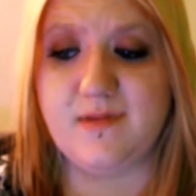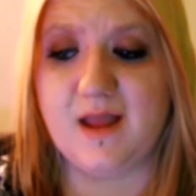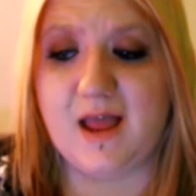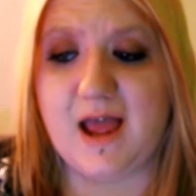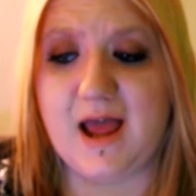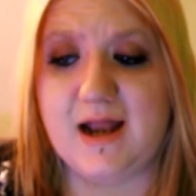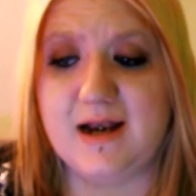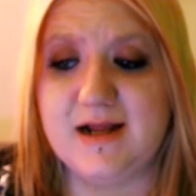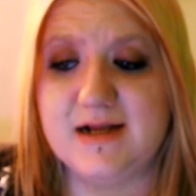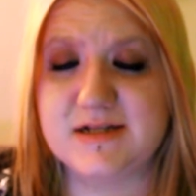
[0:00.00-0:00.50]

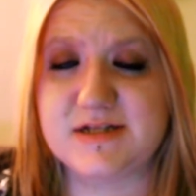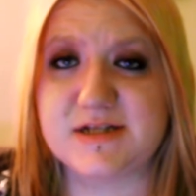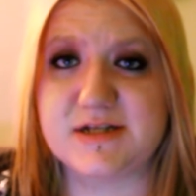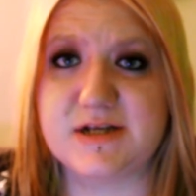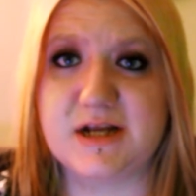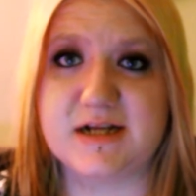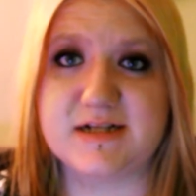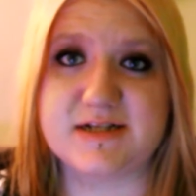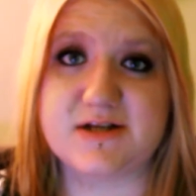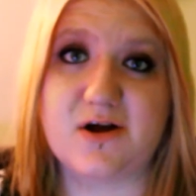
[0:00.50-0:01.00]
and
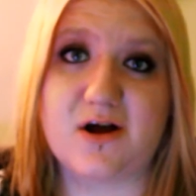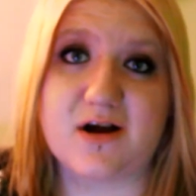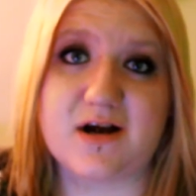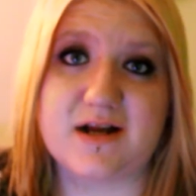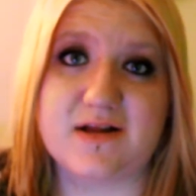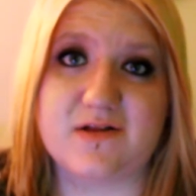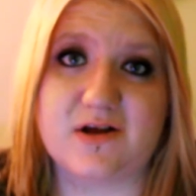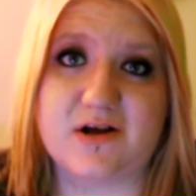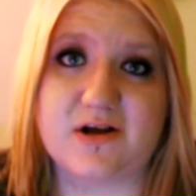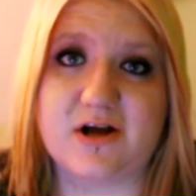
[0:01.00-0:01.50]
it's not
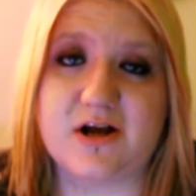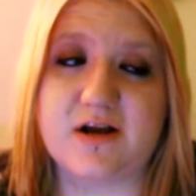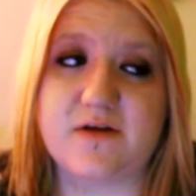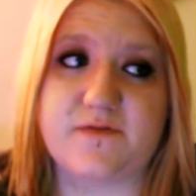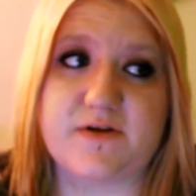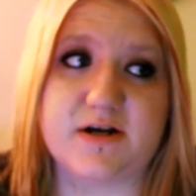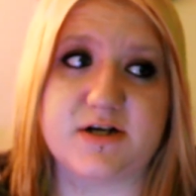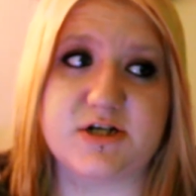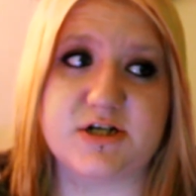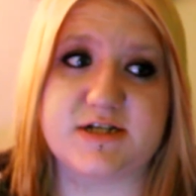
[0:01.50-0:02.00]
going to look good
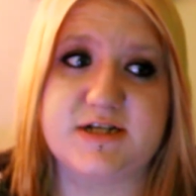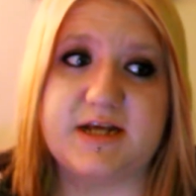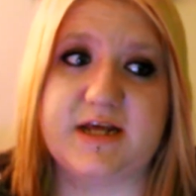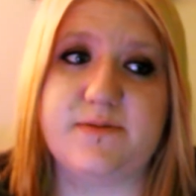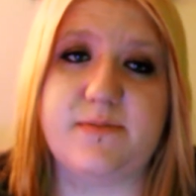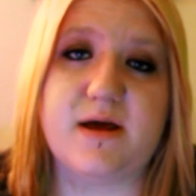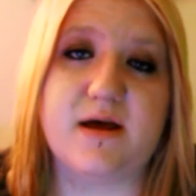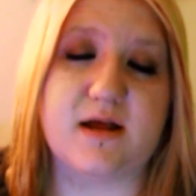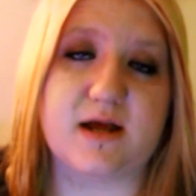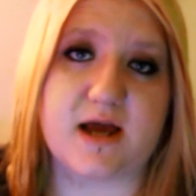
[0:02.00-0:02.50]
if you're just
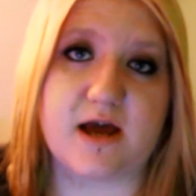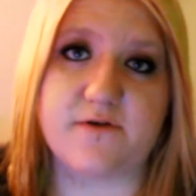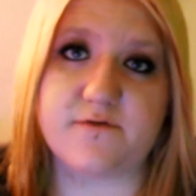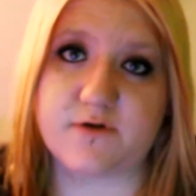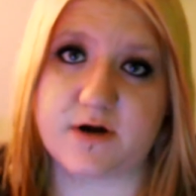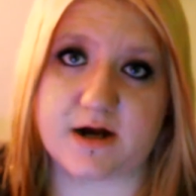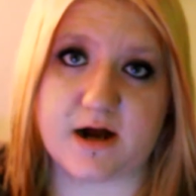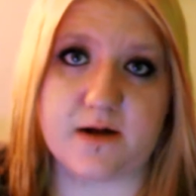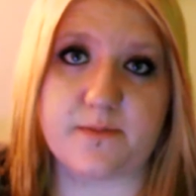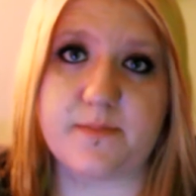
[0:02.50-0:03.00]
emailing
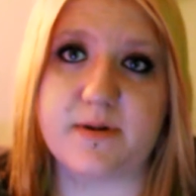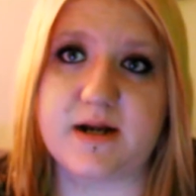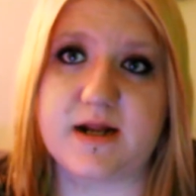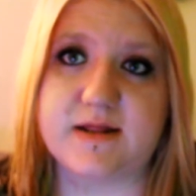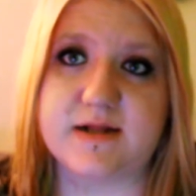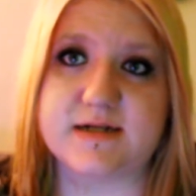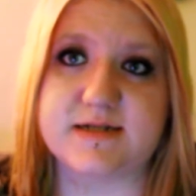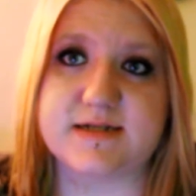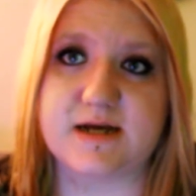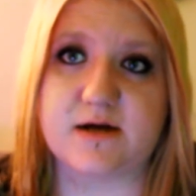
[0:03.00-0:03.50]
every company
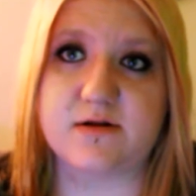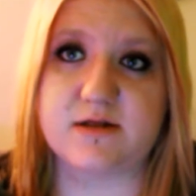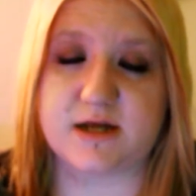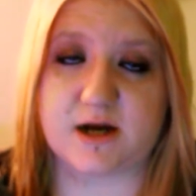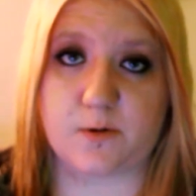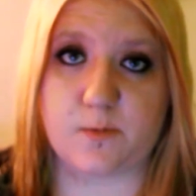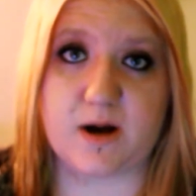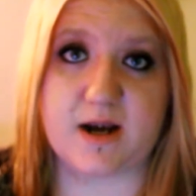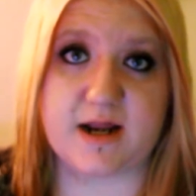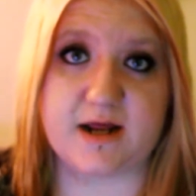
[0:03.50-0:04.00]
that's out
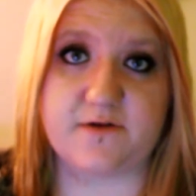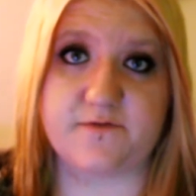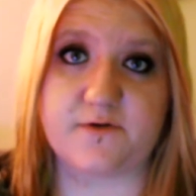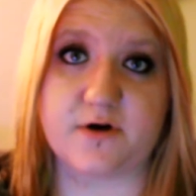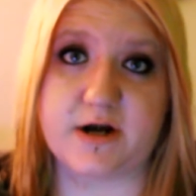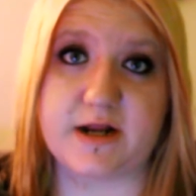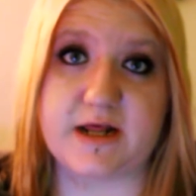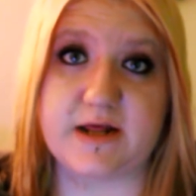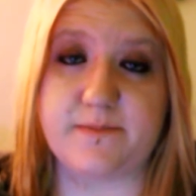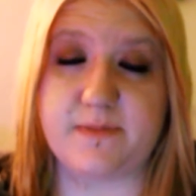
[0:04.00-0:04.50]
there waiting for
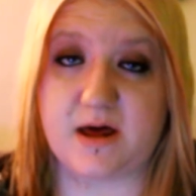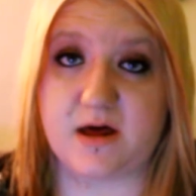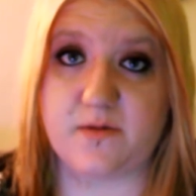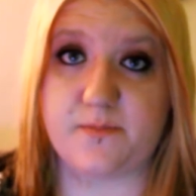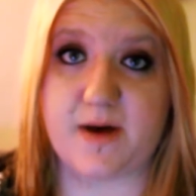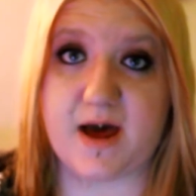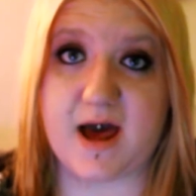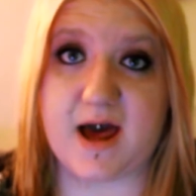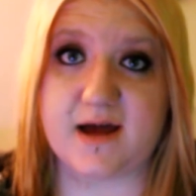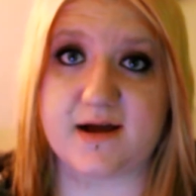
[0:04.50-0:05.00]
an email
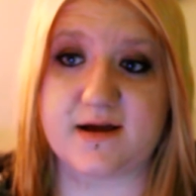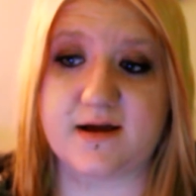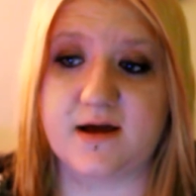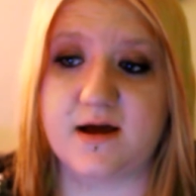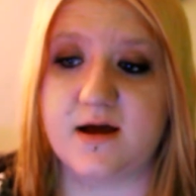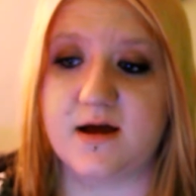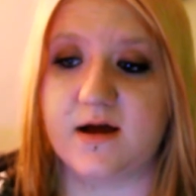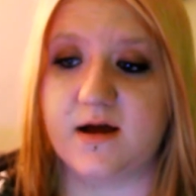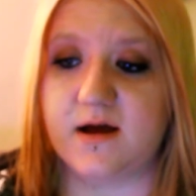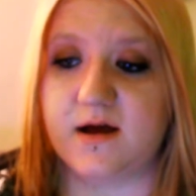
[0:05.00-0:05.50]
back.
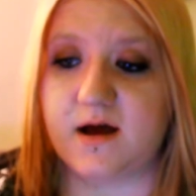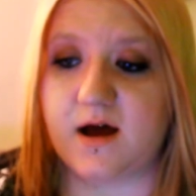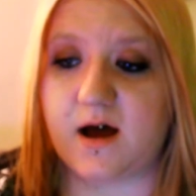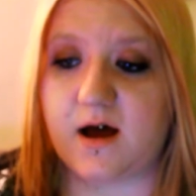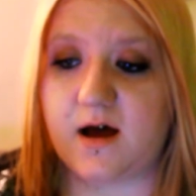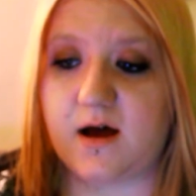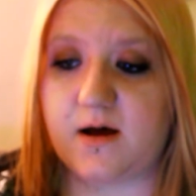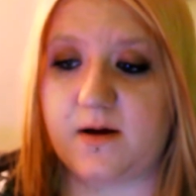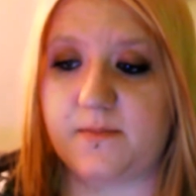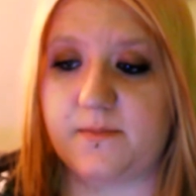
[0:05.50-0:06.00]

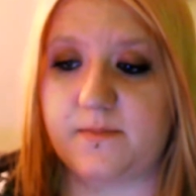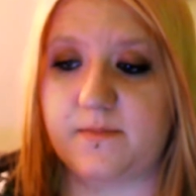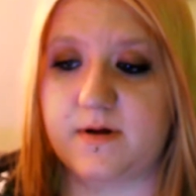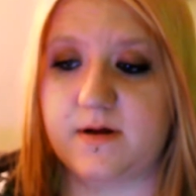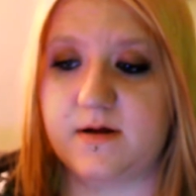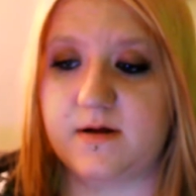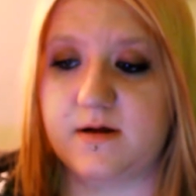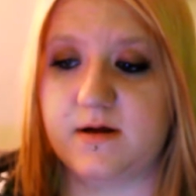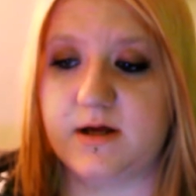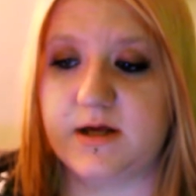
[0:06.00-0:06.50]

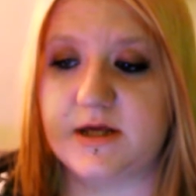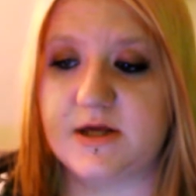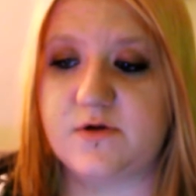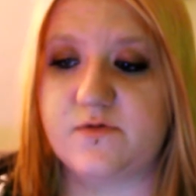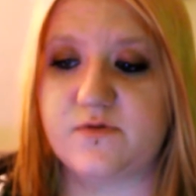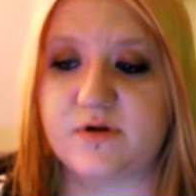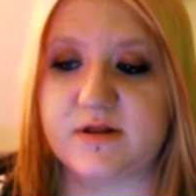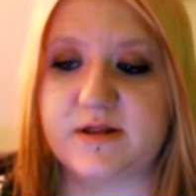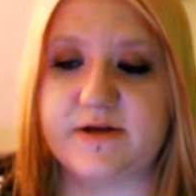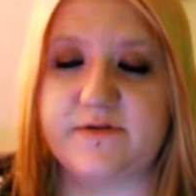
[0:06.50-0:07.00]
You
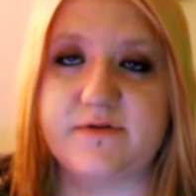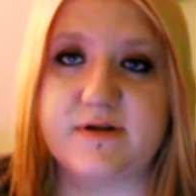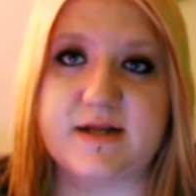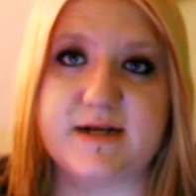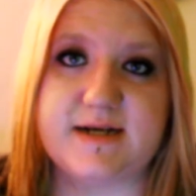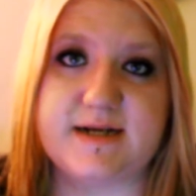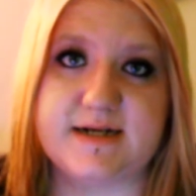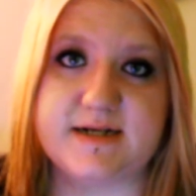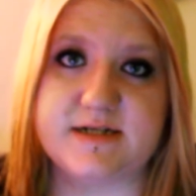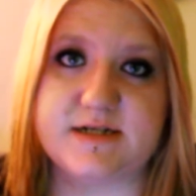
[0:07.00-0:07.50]
really,
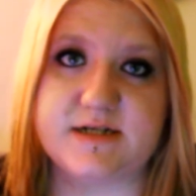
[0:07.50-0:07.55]
really need